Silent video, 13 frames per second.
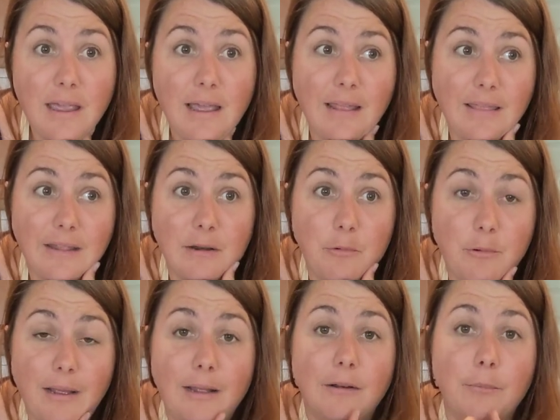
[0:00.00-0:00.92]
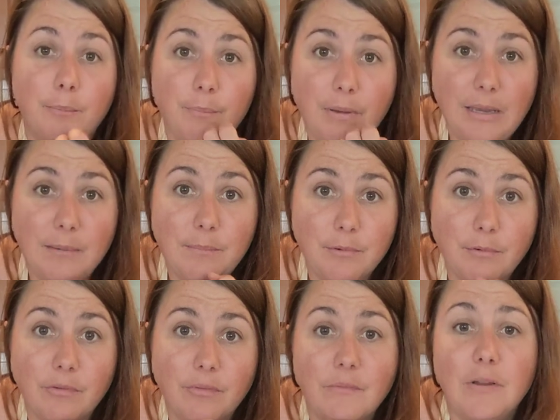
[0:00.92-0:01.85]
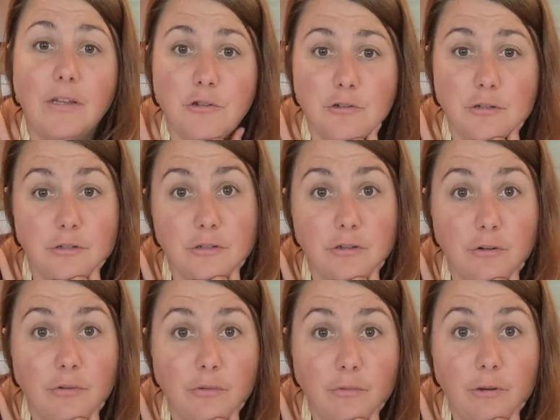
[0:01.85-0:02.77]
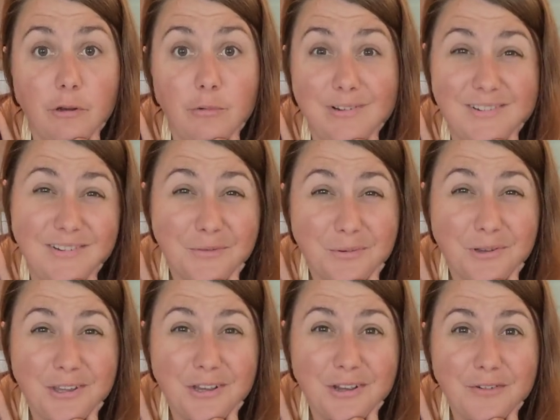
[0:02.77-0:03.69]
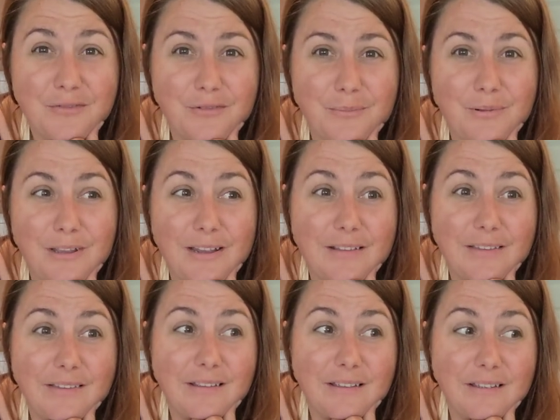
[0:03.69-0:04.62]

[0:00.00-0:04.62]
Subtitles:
and then it will add a big boost of nitrogen to your soil, which is really good for plants.